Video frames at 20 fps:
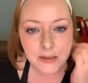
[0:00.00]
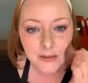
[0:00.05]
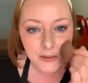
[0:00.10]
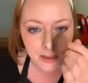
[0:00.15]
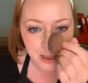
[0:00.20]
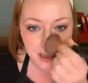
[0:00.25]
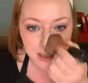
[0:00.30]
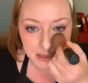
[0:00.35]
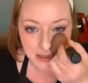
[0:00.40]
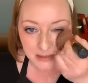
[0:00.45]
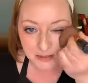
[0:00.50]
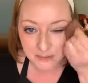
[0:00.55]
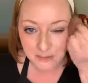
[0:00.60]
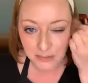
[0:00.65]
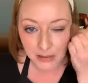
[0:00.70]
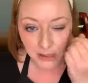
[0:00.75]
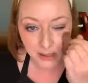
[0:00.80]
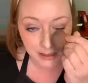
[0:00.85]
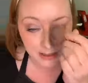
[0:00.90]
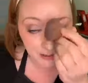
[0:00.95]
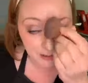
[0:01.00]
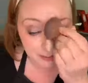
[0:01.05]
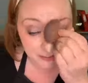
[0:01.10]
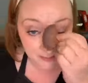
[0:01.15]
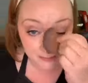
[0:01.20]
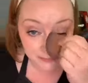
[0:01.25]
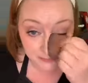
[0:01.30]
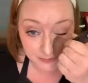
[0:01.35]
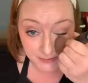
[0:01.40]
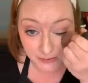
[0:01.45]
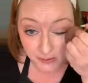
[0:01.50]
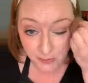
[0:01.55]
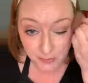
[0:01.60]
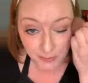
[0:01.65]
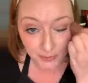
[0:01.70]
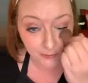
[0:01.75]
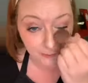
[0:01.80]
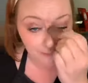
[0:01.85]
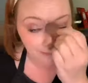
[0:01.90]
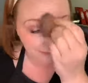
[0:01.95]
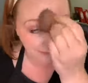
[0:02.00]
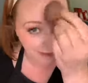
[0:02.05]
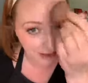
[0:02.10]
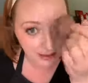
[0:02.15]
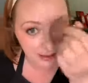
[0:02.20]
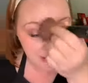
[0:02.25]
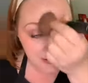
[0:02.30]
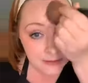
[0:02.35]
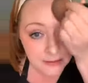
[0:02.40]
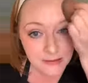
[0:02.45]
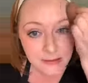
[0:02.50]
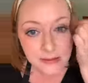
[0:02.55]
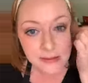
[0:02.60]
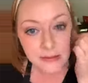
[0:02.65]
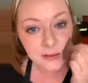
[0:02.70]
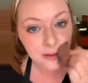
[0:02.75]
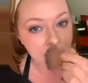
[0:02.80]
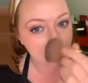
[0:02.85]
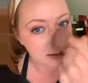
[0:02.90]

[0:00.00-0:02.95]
So that is my super fast